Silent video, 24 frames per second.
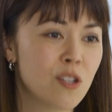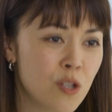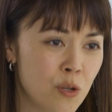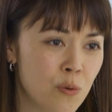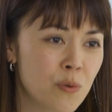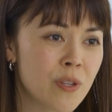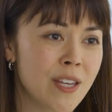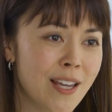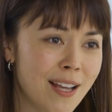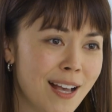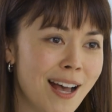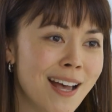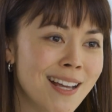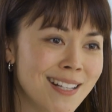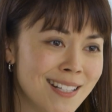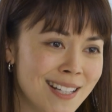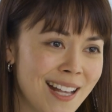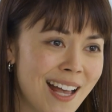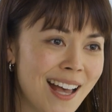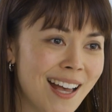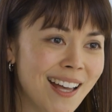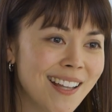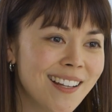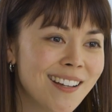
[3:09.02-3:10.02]
you think I
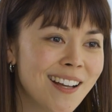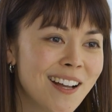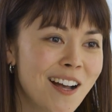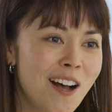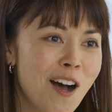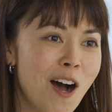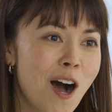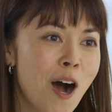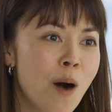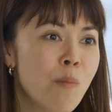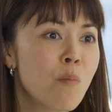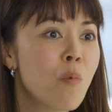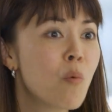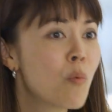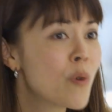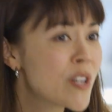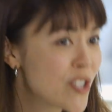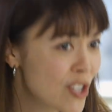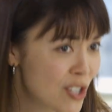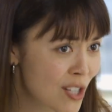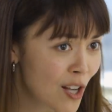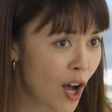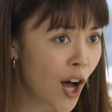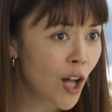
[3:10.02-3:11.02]
said?
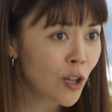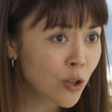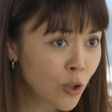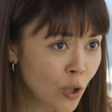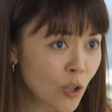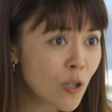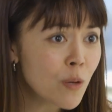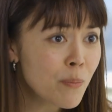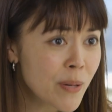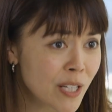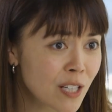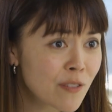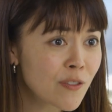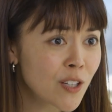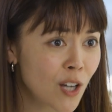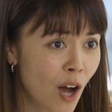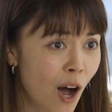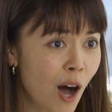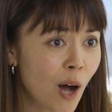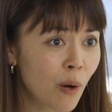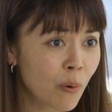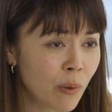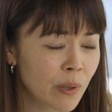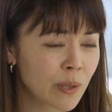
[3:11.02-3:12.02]
Which is a little bit of an
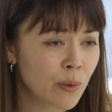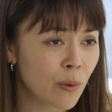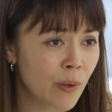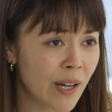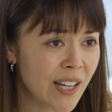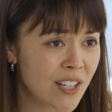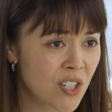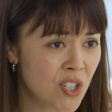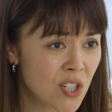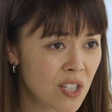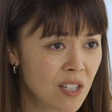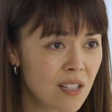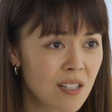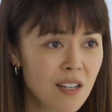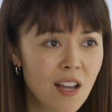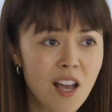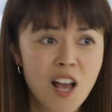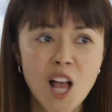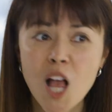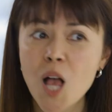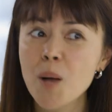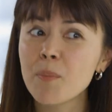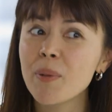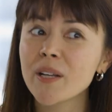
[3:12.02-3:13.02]
awkward question,
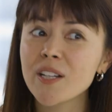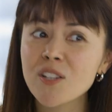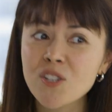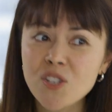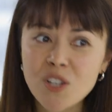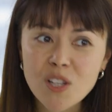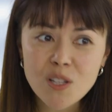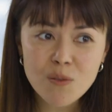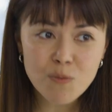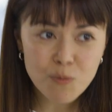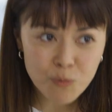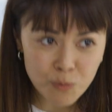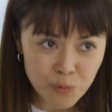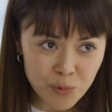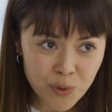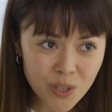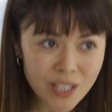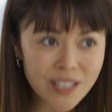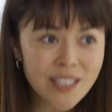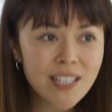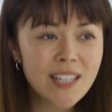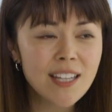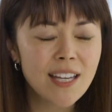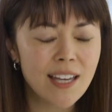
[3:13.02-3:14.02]
but it just
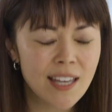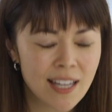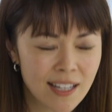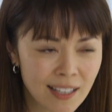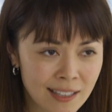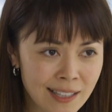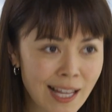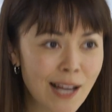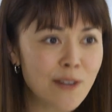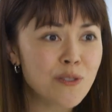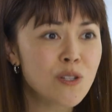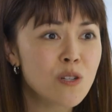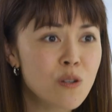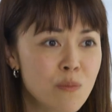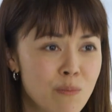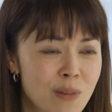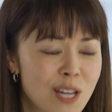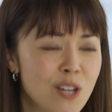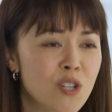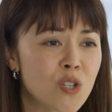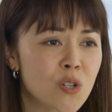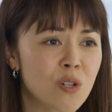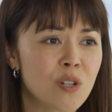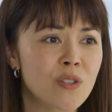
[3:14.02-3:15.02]
really, it allows you to
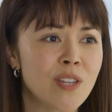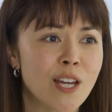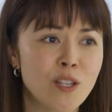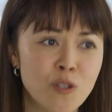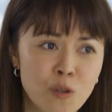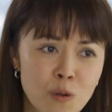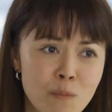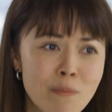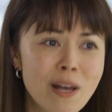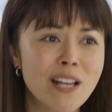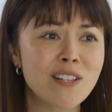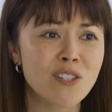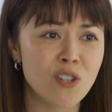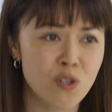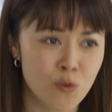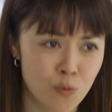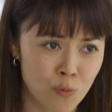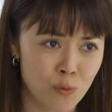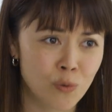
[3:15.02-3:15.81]
make sure that your message